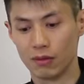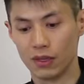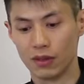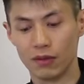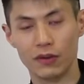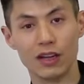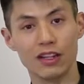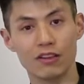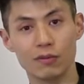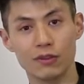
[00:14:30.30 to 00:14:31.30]
with
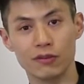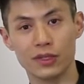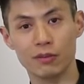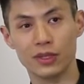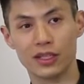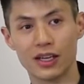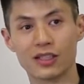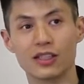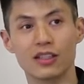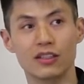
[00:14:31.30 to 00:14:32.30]
very little movement,
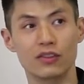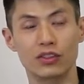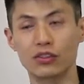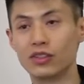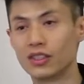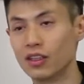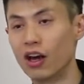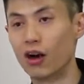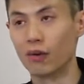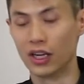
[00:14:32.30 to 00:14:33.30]
because you've used the
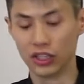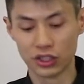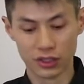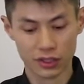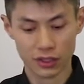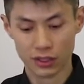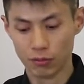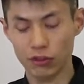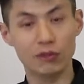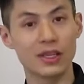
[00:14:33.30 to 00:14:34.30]
long-range
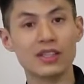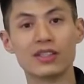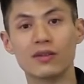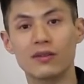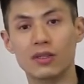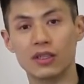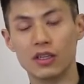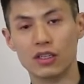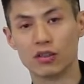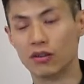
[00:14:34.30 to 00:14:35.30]
movements
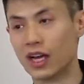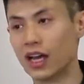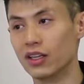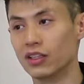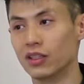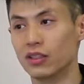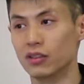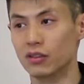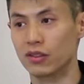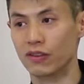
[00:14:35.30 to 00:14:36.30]
so that
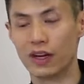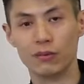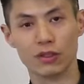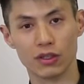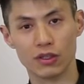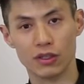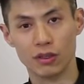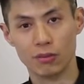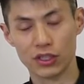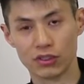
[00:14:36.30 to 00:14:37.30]
you develop your
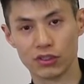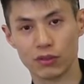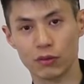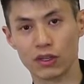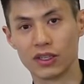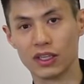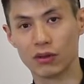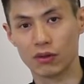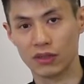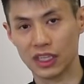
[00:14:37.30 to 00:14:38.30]
muscles to work
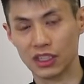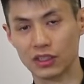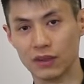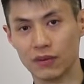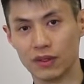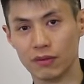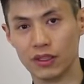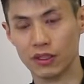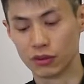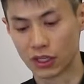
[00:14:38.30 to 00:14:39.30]
in coordination
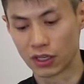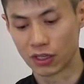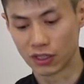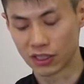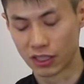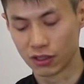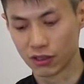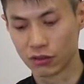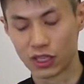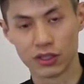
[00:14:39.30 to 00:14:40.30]
with your
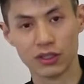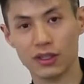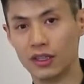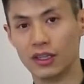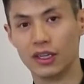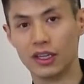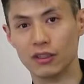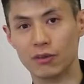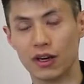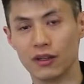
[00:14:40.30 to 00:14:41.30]
skeletal structure and
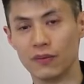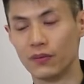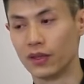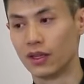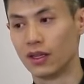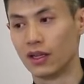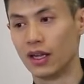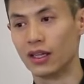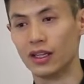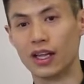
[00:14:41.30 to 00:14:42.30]
your body.
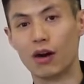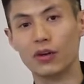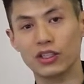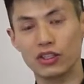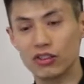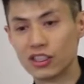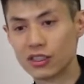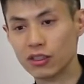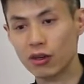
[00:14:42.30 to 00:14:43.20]
And then now when you do it